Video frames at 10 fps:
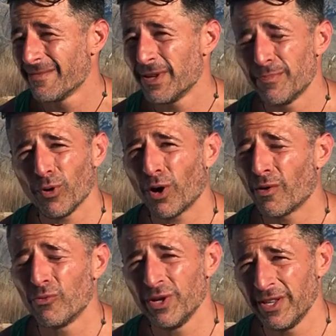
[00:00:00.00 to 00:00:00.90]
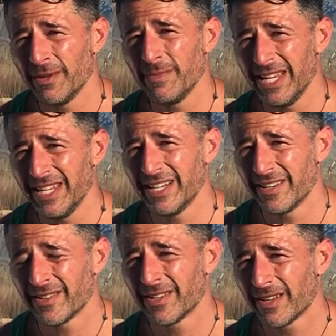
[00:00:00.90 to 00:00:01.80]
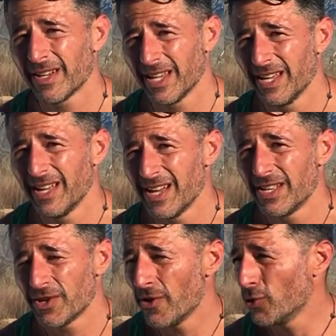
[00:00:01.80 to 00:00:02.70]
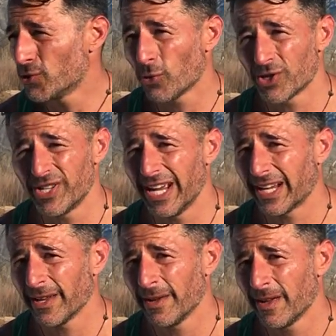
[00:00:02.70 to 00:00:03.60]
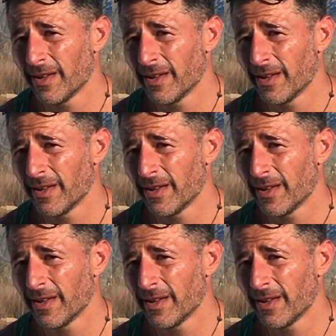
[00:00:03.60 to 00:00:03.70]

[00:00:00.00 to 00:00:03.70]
people are really mean to those who are sick